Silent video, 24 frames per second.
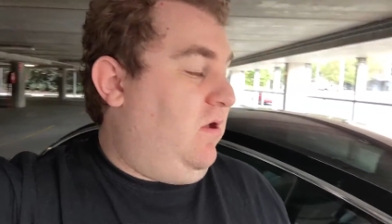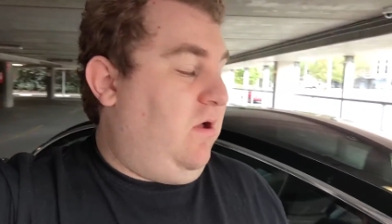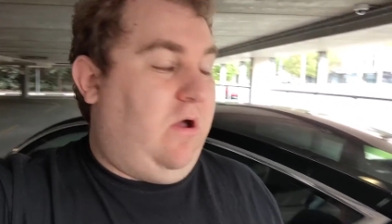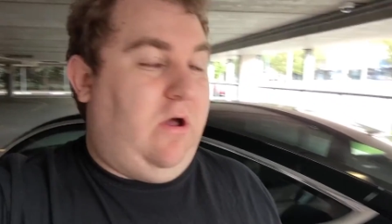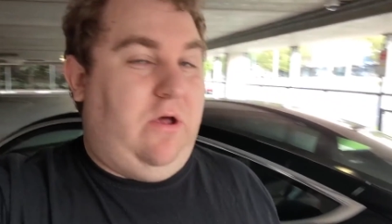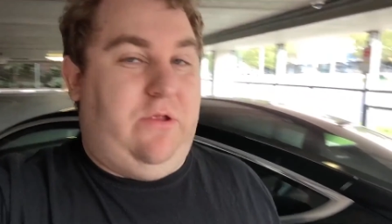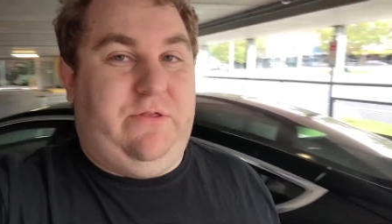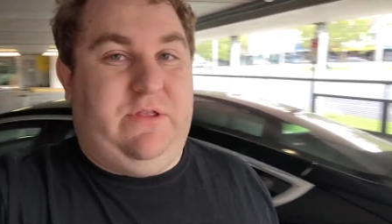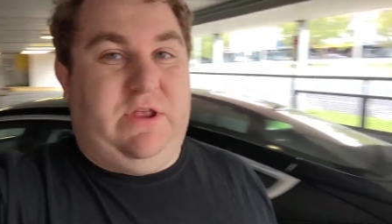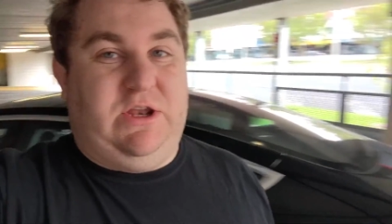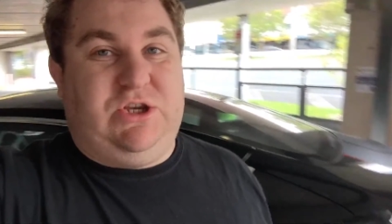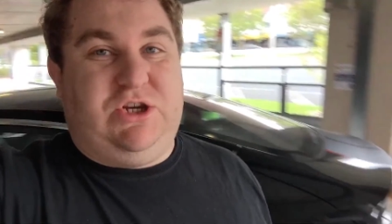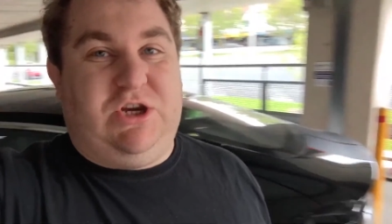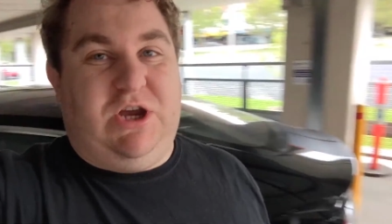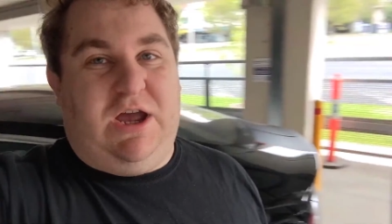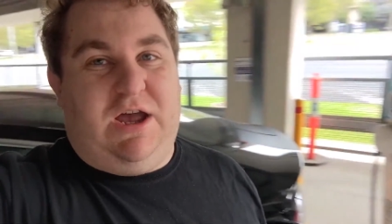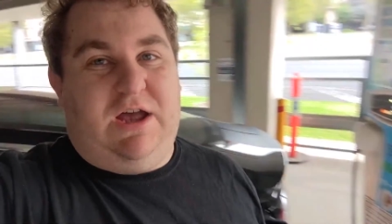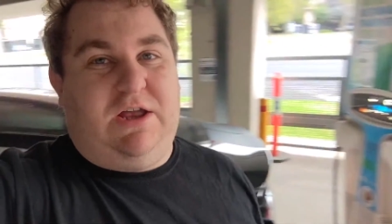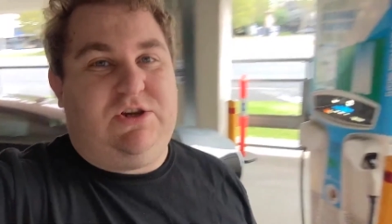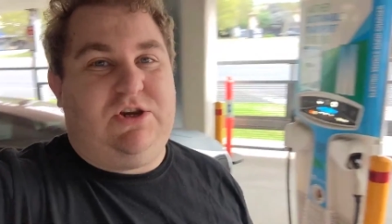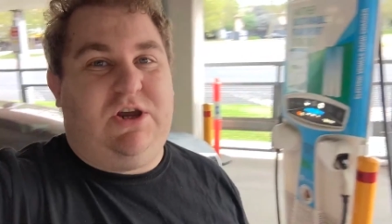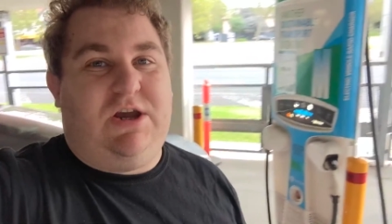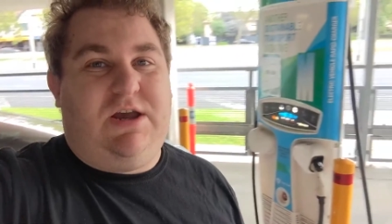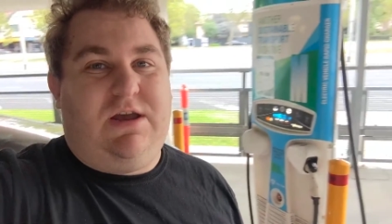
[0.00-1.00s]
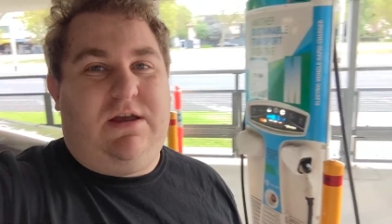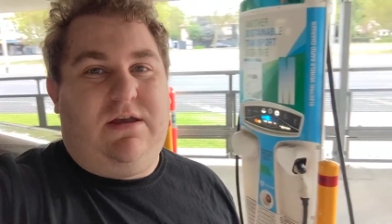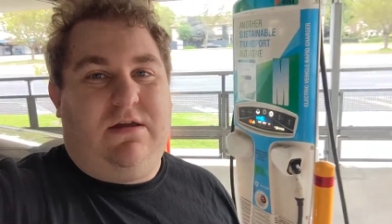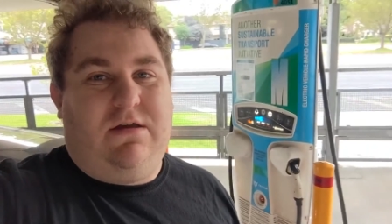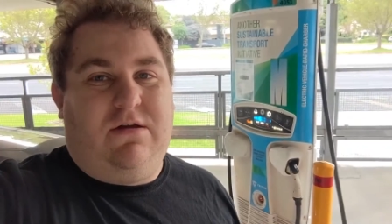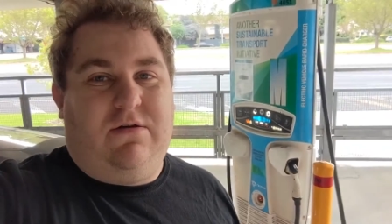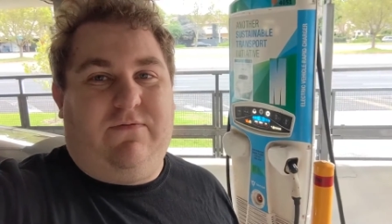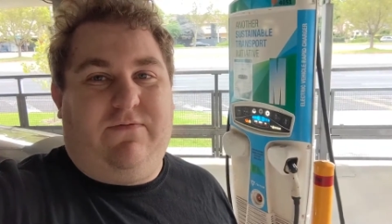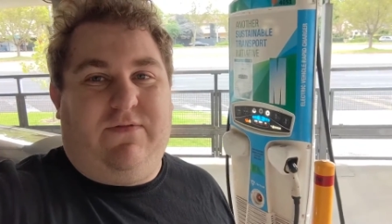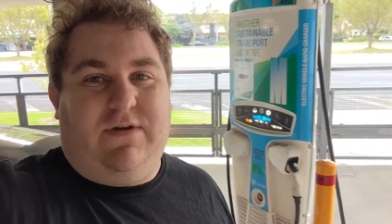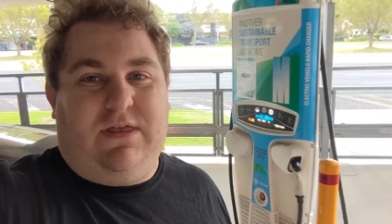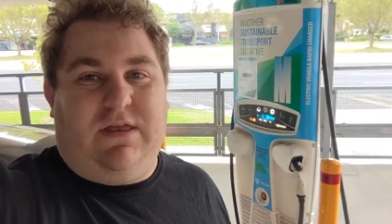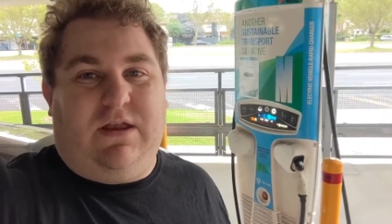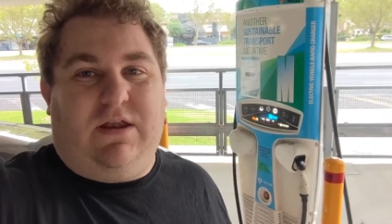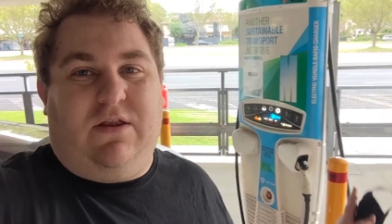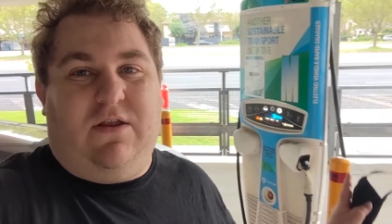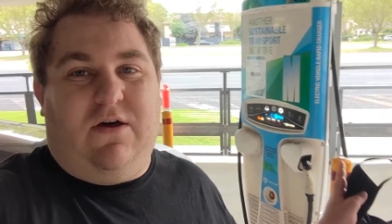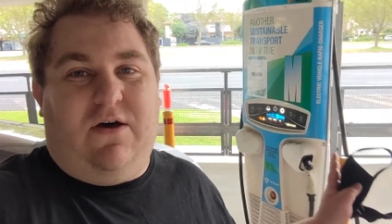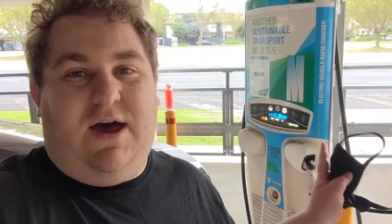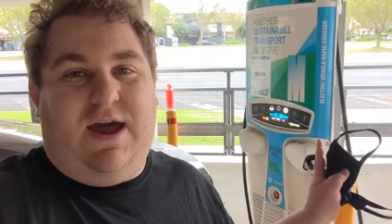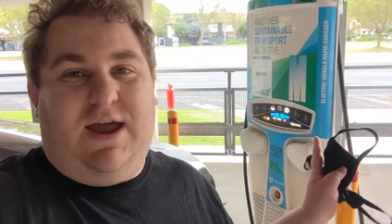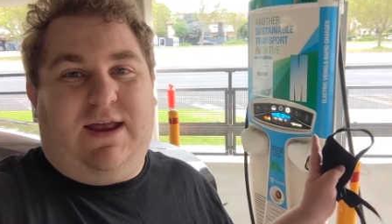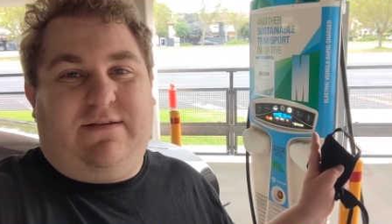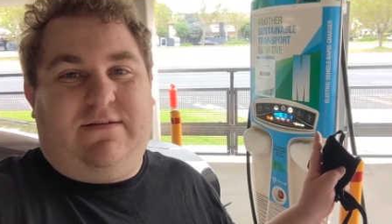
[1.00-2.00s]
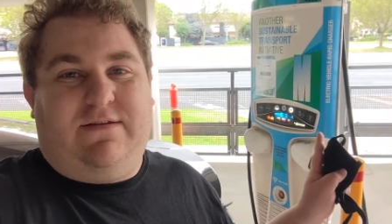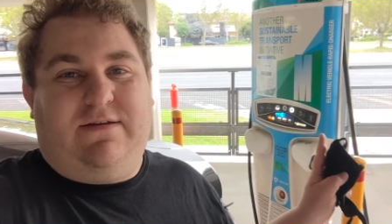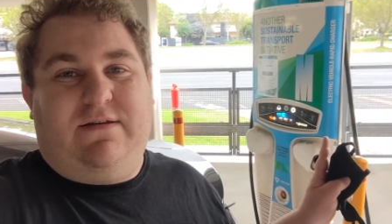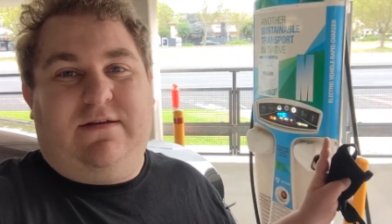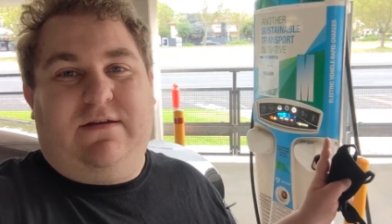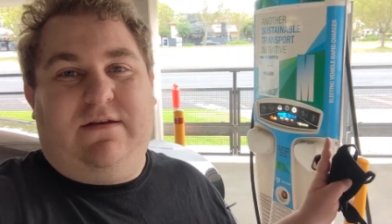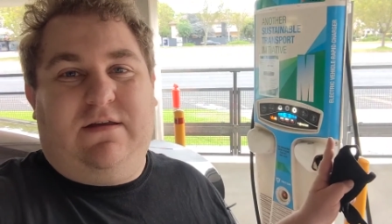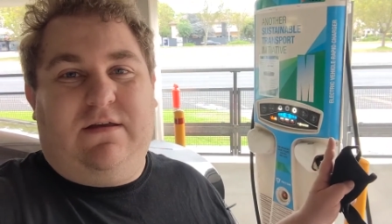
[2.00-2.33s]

on the charger for the light,